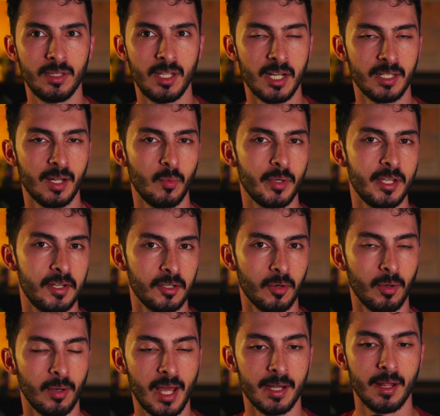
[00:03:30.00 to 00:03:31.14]
thing that we hear
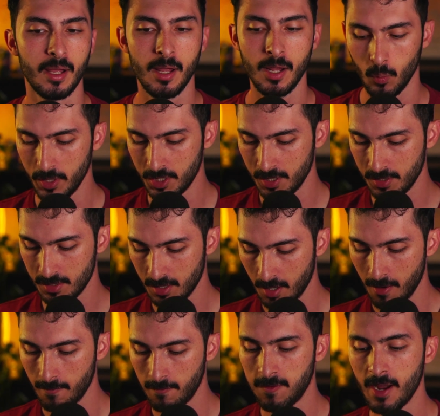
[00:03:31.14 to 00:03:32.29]
online, which is
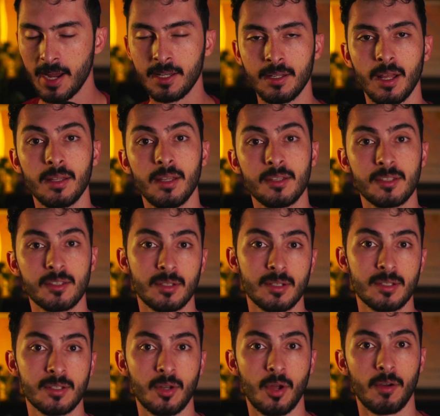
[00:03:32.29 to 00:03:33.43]
find the
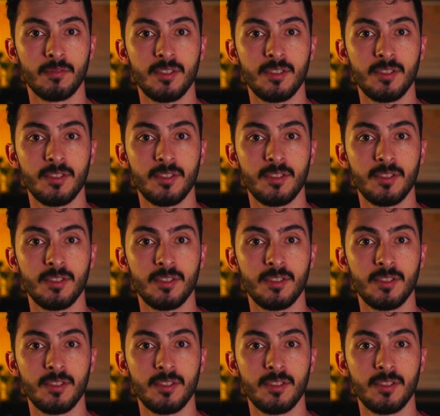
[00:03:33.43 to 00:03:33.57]
source of